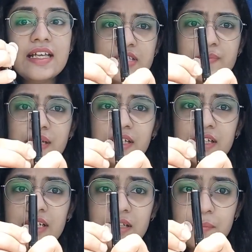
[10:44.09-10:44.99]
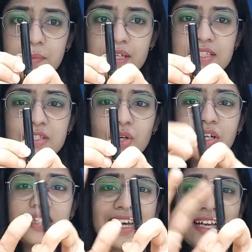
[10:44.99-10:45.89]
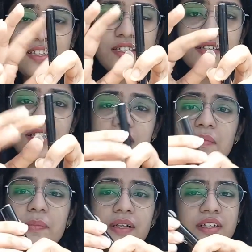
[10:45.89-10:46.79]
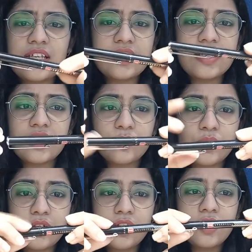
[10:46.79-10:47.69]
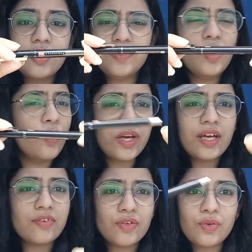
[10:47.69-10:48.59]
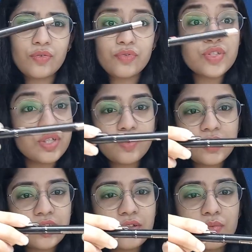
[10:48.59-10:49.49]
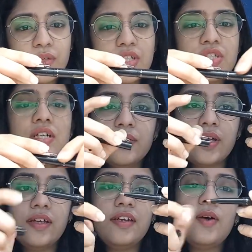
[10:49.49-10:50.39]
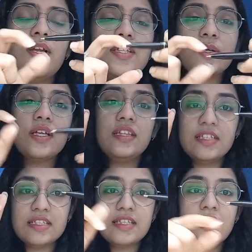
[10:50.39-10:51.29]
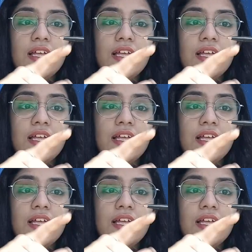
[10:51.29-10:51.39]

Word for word: This metal clip is not that sturdy, but I think it will be okay if you don't fidget with it too much. Okay, now let's look at this.